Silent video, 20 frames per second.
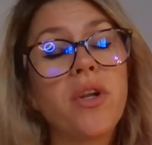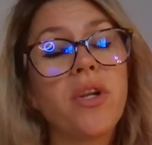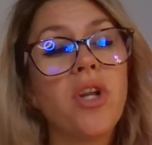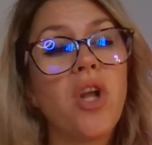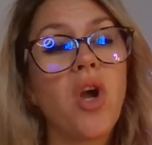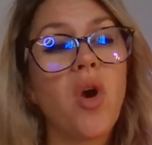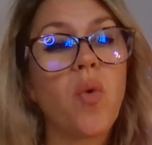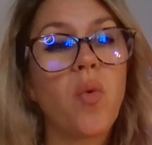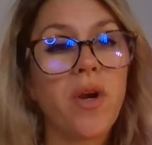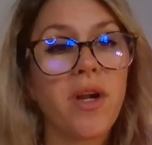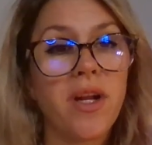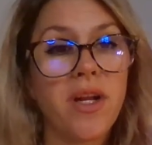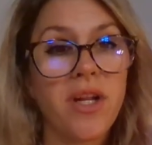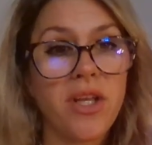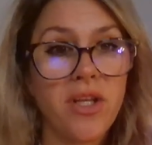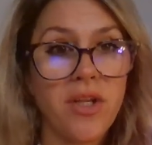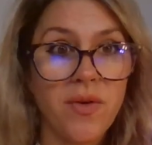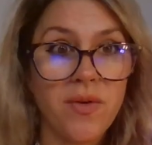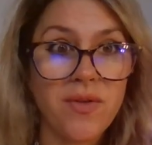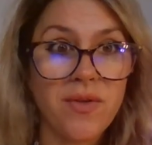we're going to
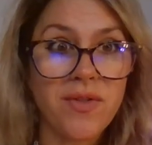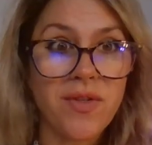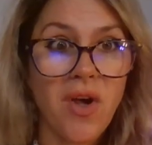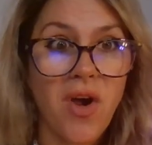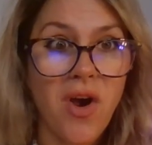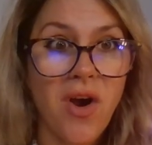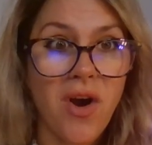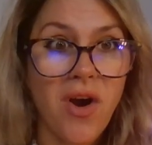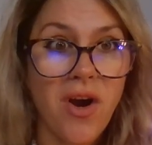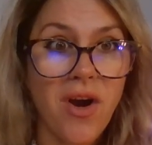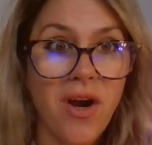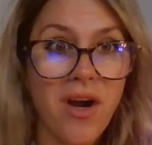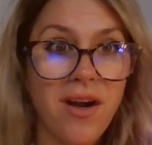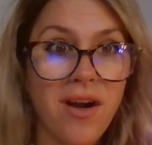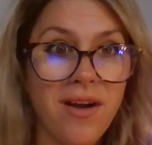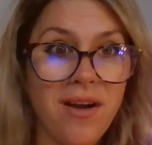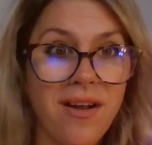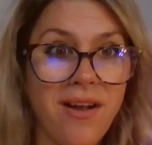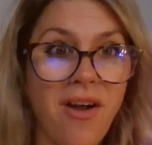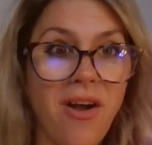use
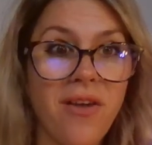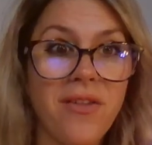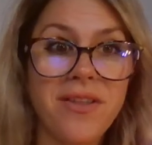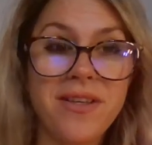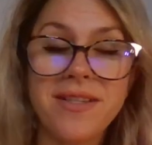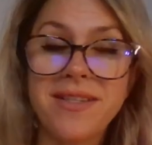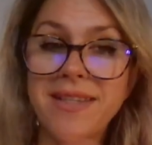all the